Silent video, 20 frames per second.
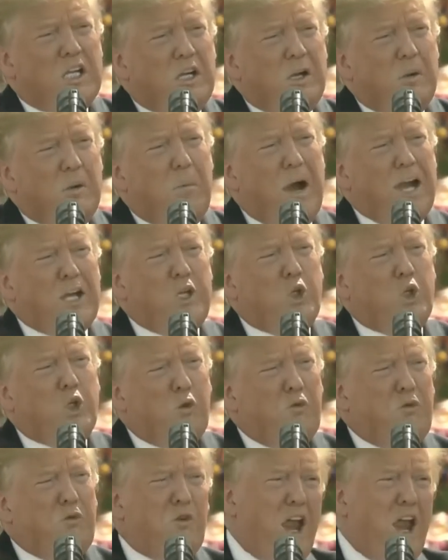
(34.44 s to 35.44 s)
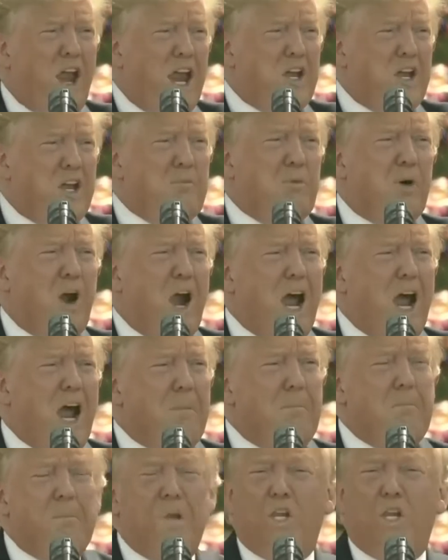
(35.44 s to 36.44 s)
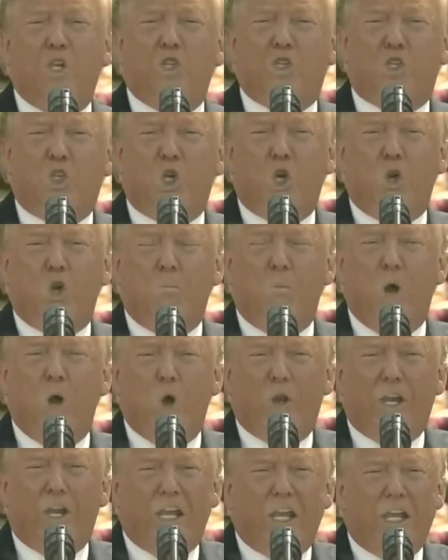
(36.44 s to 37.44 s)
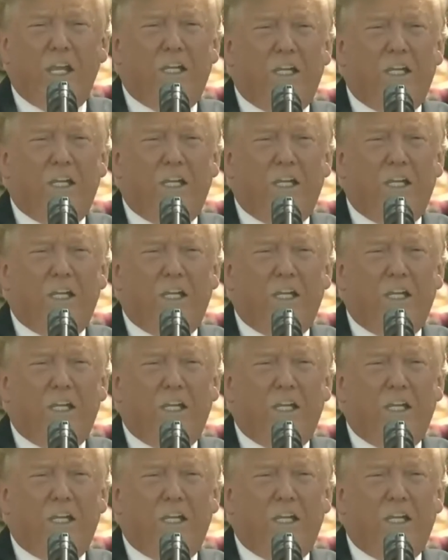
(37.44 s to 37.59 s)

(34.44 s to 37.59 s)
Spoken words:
my true friend, Prime Minister Modi.